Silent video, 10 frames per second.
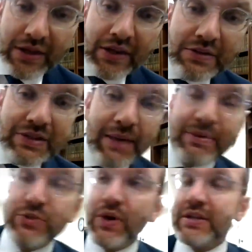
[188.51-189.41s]
So that
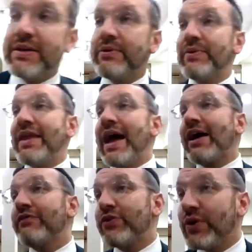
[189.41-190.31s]
means, what does that mean? When
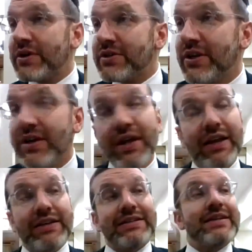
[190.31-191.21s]
Yaakov talks, he
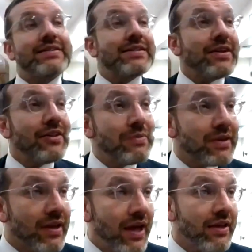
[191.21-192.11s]
doesn't necessarily mean
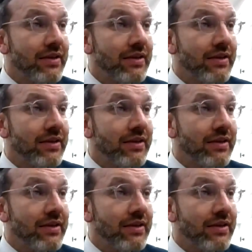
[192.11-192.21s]
today.